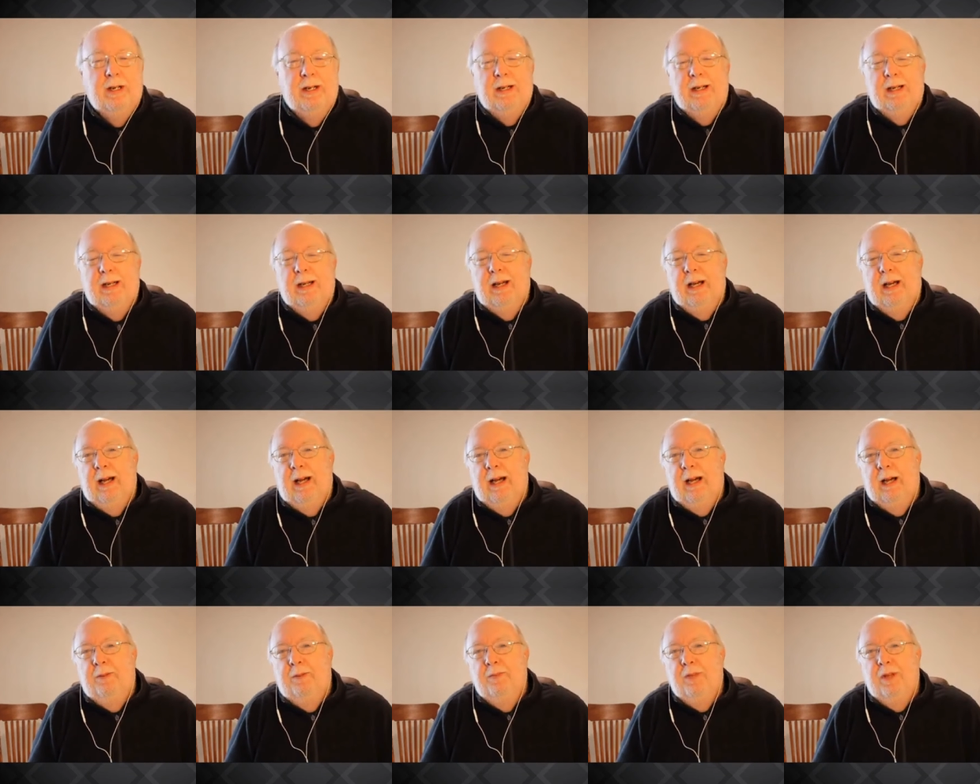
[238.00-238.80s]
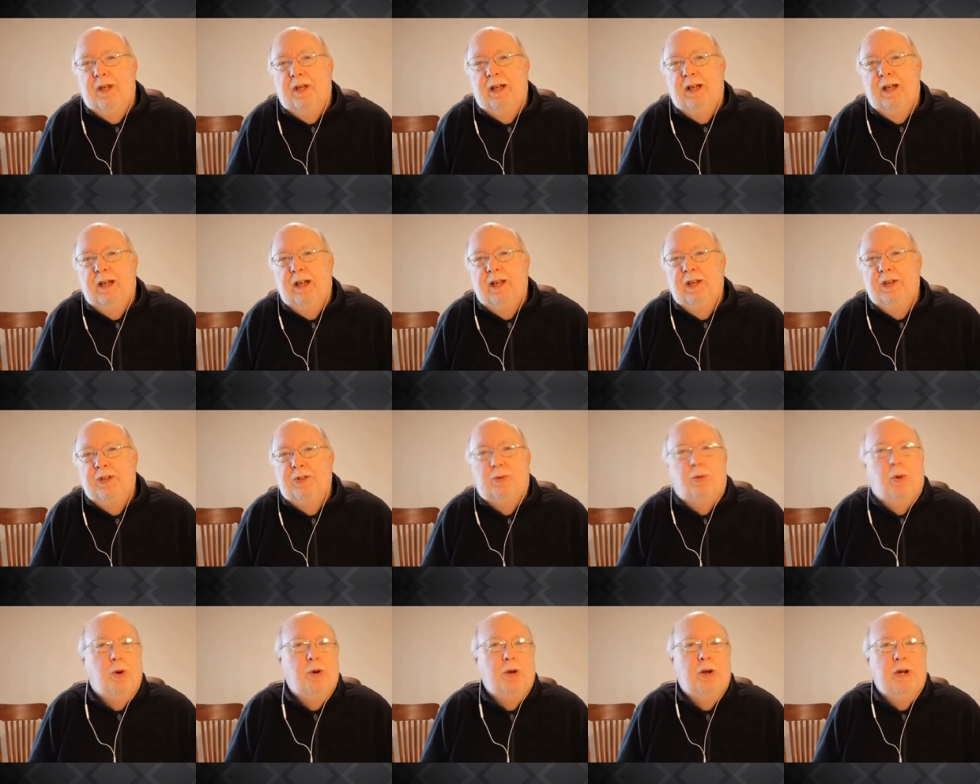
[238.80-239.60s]
R um, uh, is
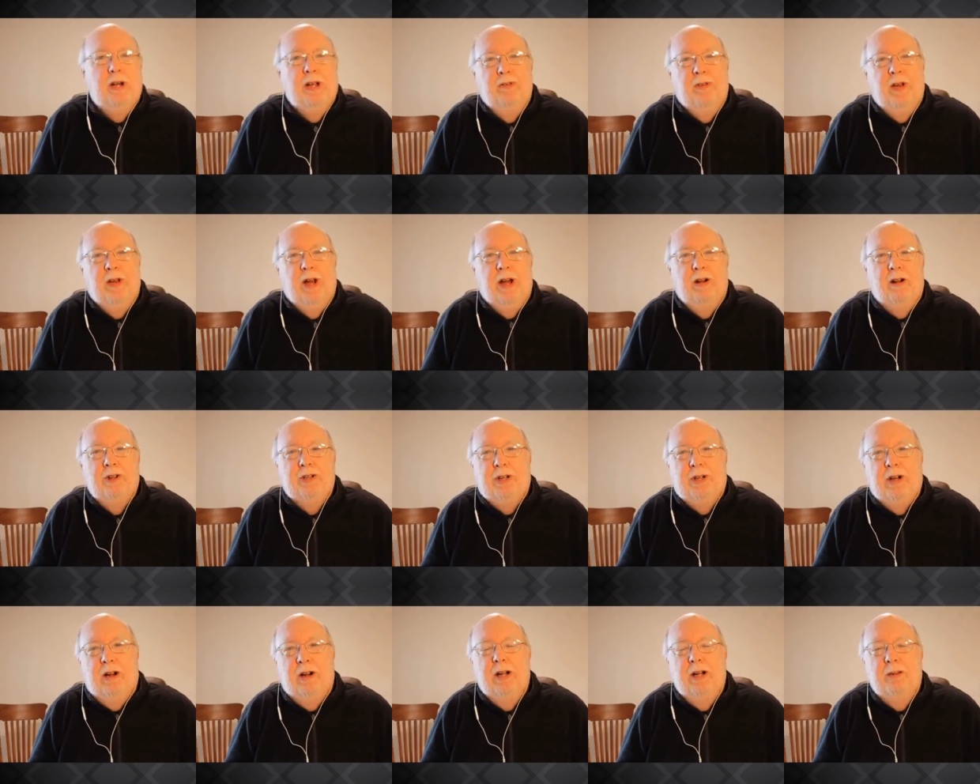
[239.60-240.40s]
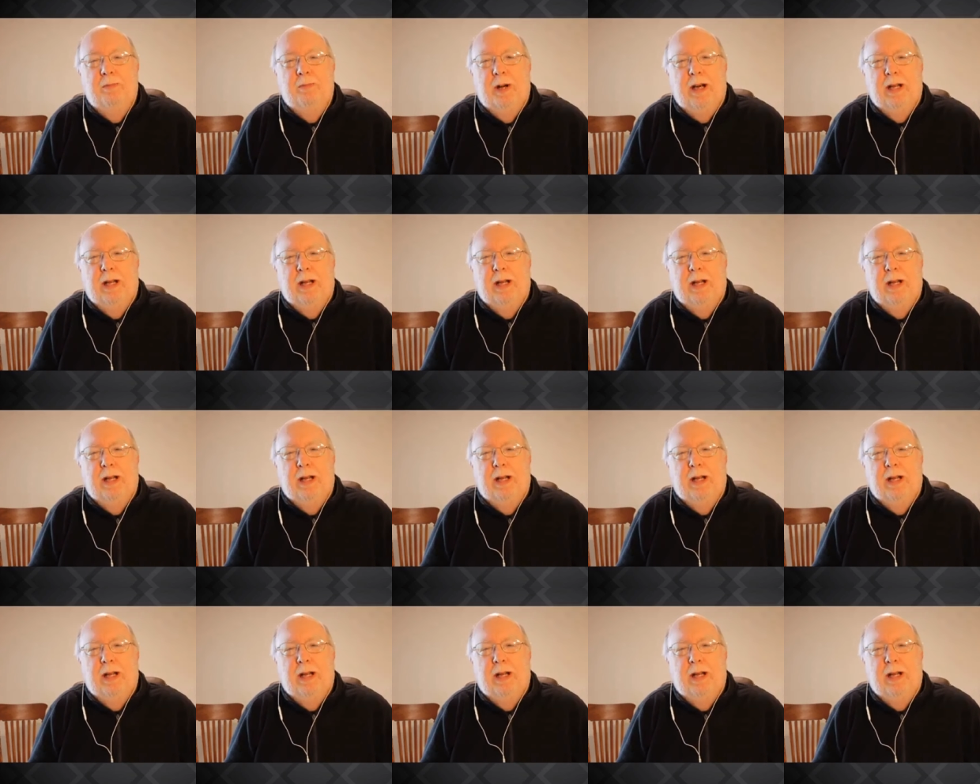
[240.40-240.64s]
quoted in there as talking about